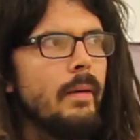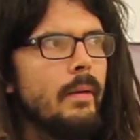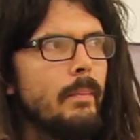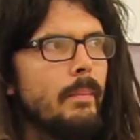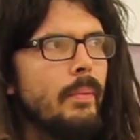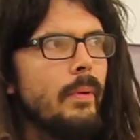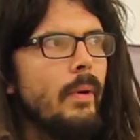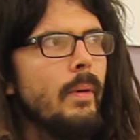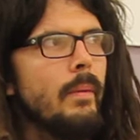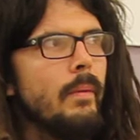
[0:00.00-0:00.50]

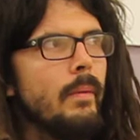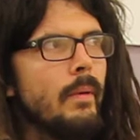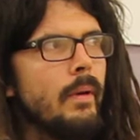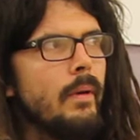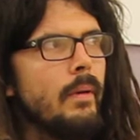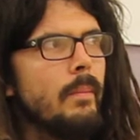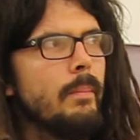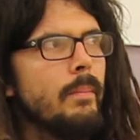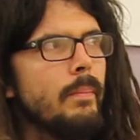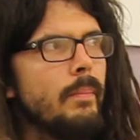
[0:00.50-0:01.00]
pro,
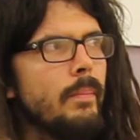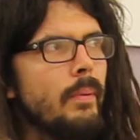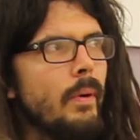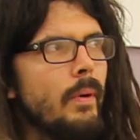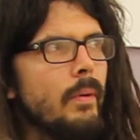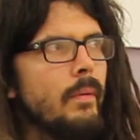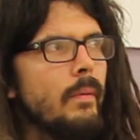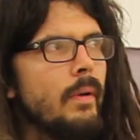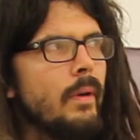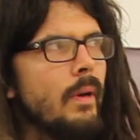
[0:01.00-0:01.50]
pro,
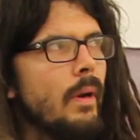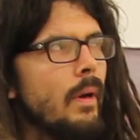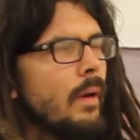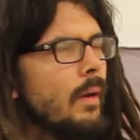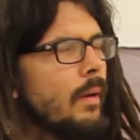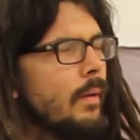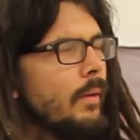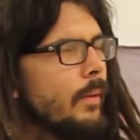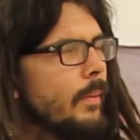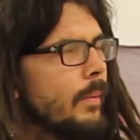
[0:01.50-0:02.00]

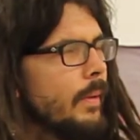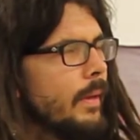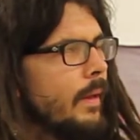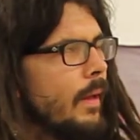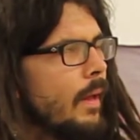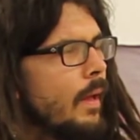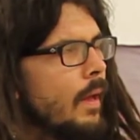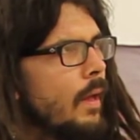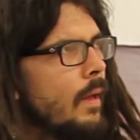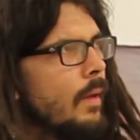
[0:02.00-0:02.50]
no,
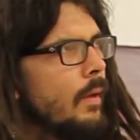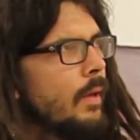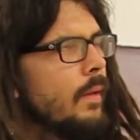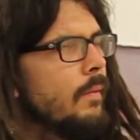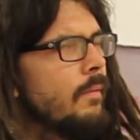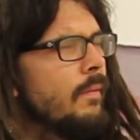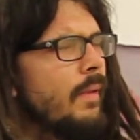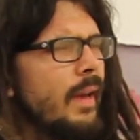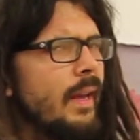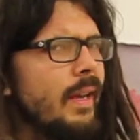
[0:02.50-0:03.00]

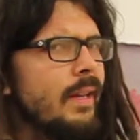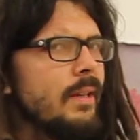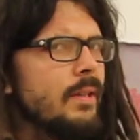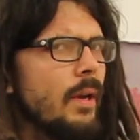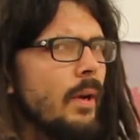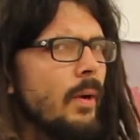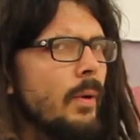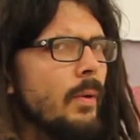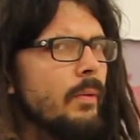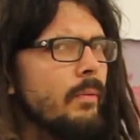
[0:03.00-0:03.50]
convey its
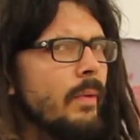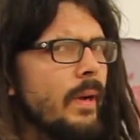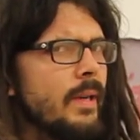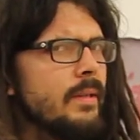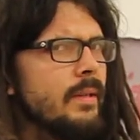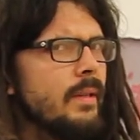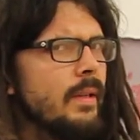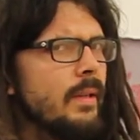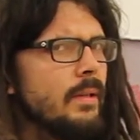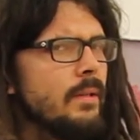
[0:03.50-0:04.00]
own
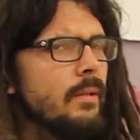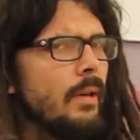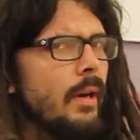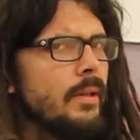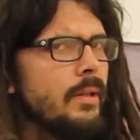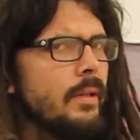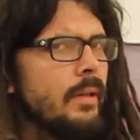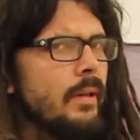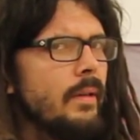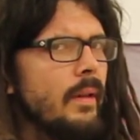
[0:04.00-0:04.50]
resonant
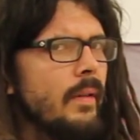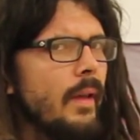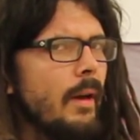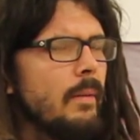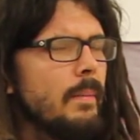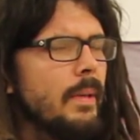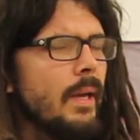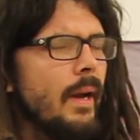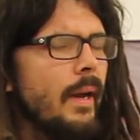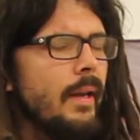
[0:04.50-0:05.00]
structure, and then that would
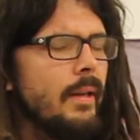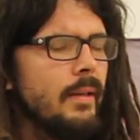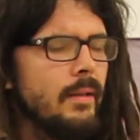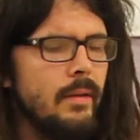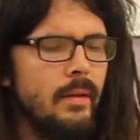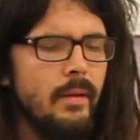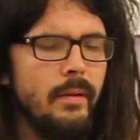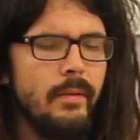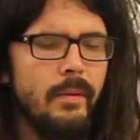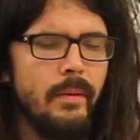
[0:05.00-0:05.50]
be heightened
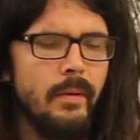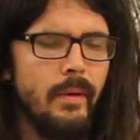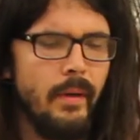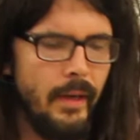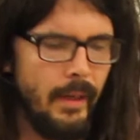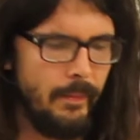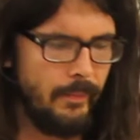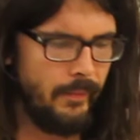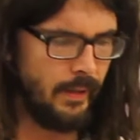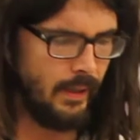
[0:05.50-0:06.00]
through
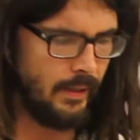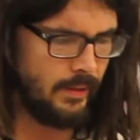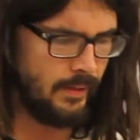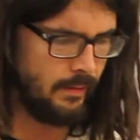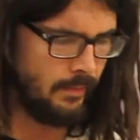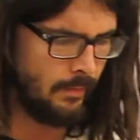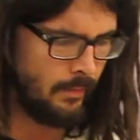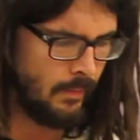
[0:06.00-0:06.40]
amplification.